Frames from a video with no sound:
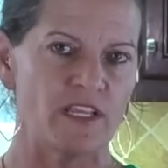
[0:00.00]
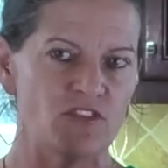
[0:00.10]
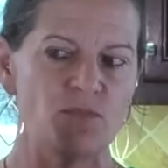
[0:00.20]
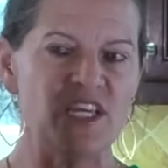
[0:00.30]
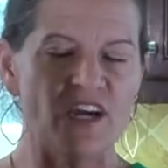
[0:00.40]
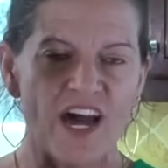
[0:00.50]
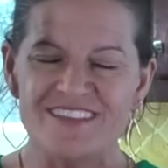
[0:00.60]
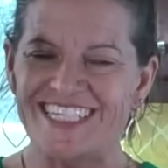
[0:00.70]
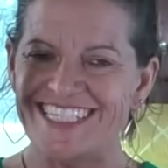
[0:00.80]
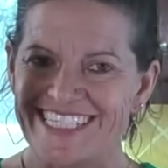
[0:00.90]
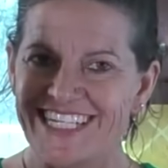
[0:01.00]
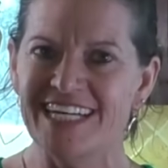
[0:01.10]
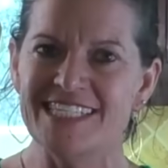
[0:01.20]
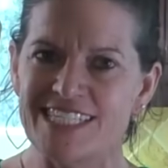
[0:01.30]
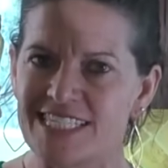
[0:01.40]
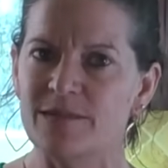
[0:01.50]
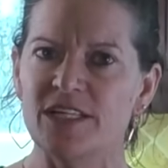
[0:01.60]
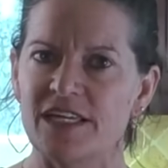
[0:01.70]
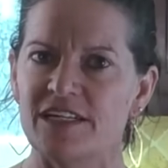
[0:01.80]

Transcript: is because it does stimulate